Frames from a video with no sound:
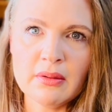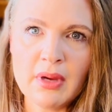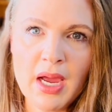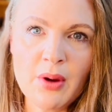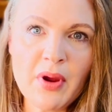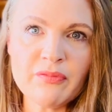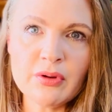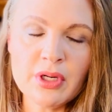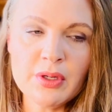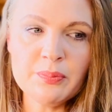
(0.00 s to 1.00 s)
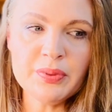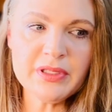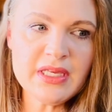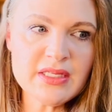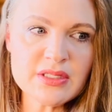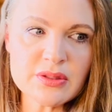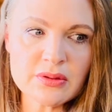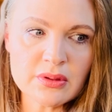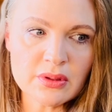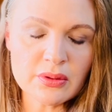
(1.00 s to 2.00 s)
However, please
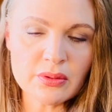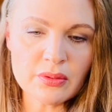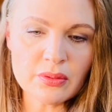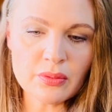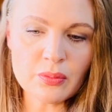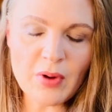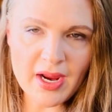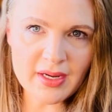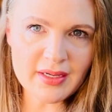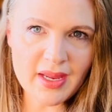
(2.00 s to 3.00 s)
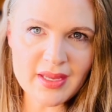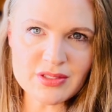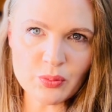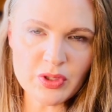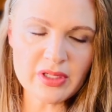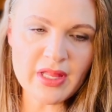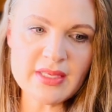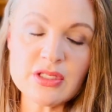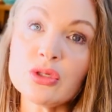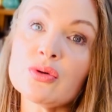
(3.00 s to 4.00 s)
recognize and
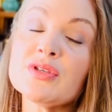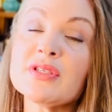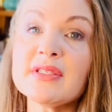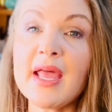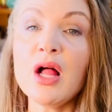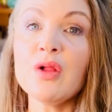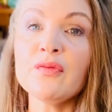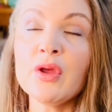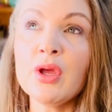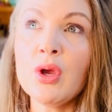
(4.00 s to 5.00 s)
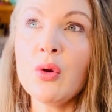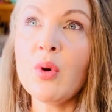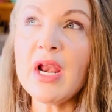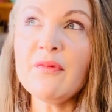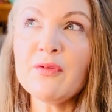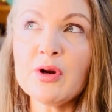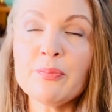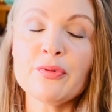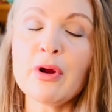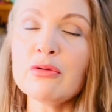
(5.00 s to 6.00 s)
realize in yourself, whatever
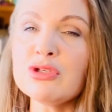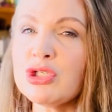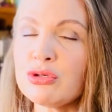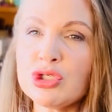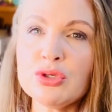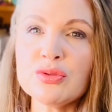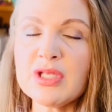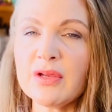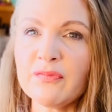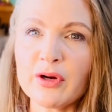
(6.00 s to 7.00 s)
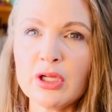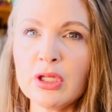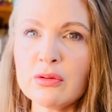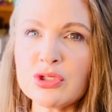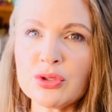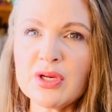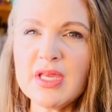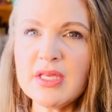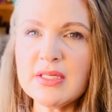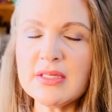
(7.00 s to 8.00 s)
approach you're choosing for closure
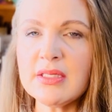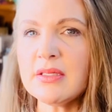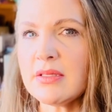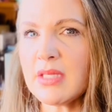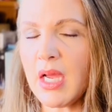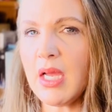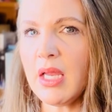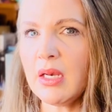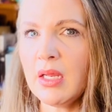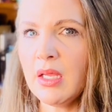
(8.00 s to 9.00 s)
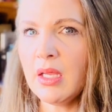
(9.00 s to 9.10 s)
isn't done